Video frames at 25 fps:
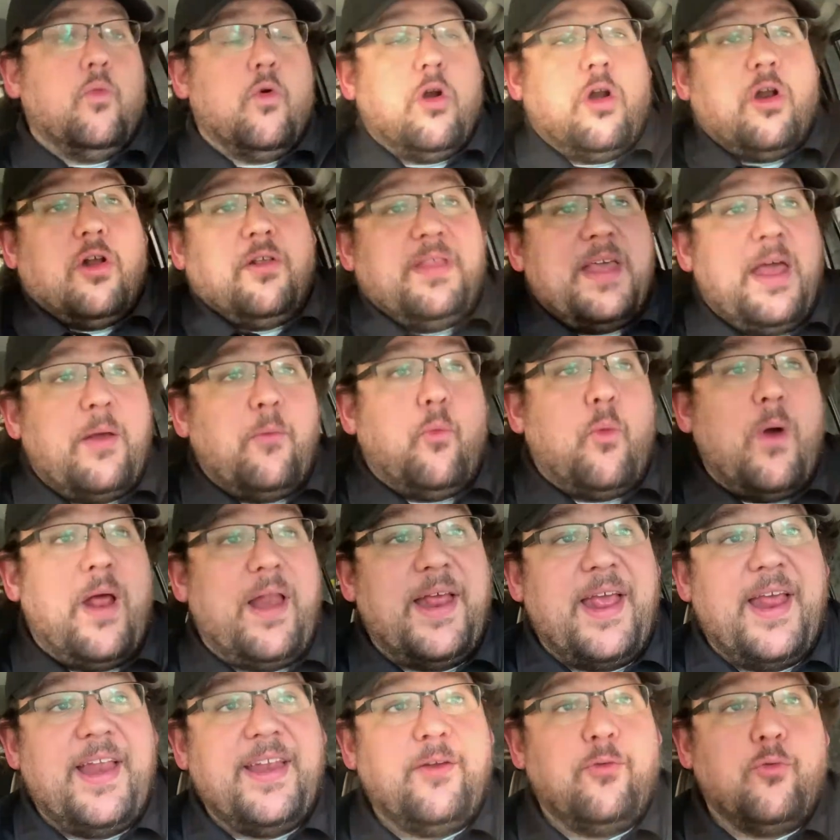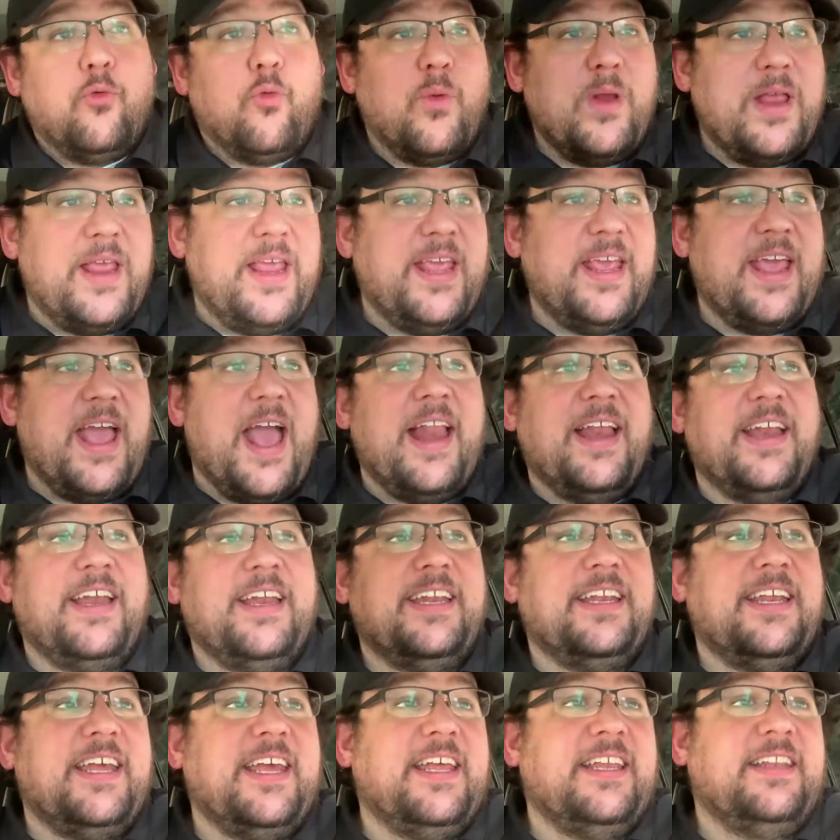Warner then went in and
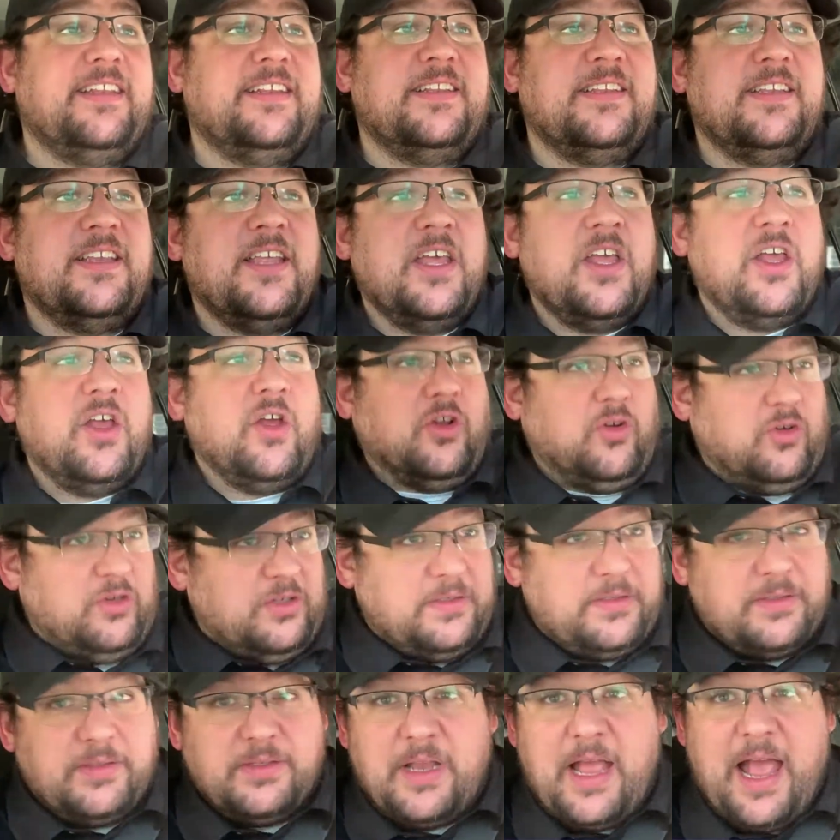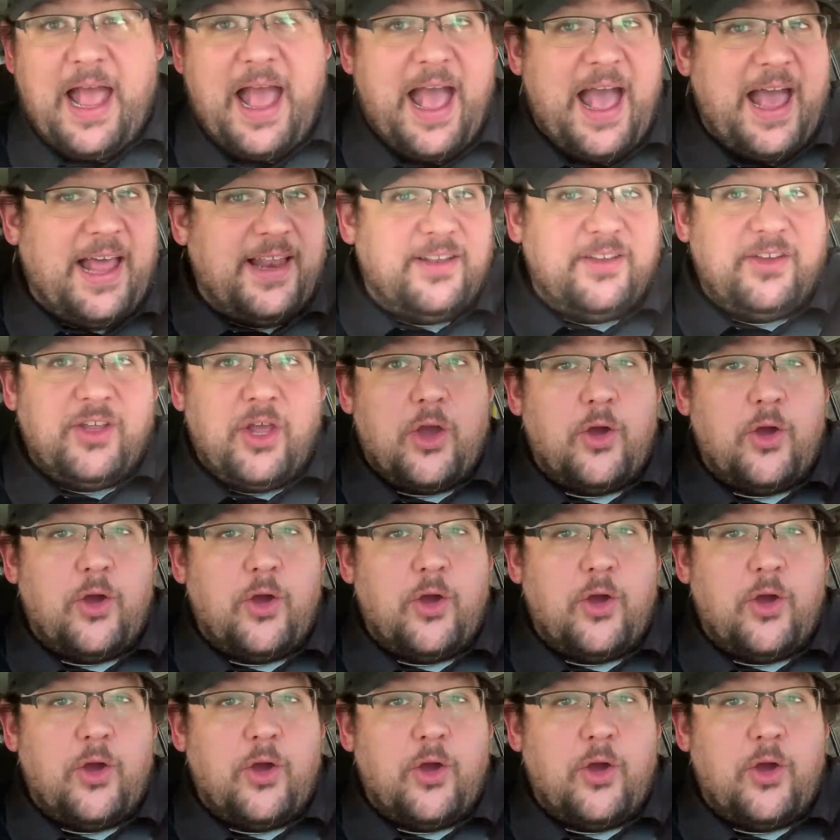re-edited it and had,